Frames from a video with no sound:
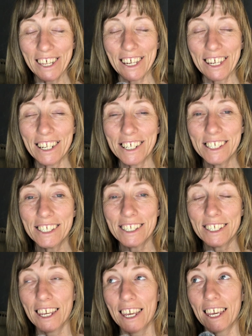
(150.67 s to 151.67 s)
Like
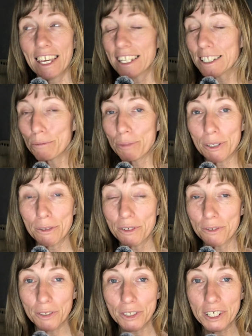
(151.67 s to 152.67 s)
it's a
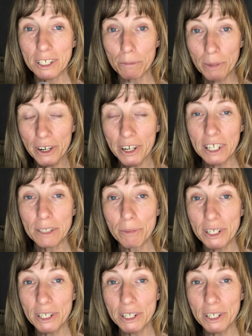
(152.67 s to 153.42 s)
beautiful experience,